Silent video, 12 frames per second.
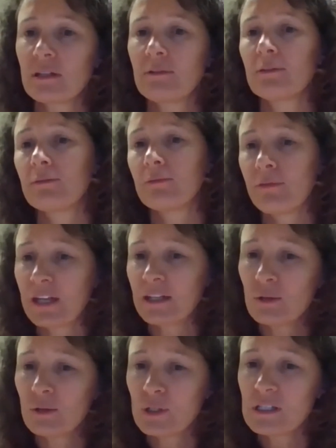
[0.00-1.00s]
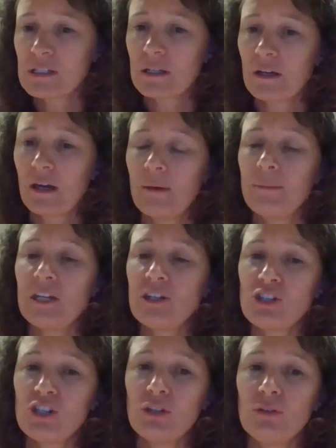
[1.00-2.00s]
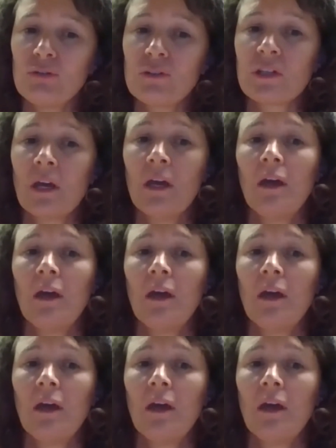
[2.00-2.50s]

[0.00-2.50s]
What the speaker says: the fan noise issues.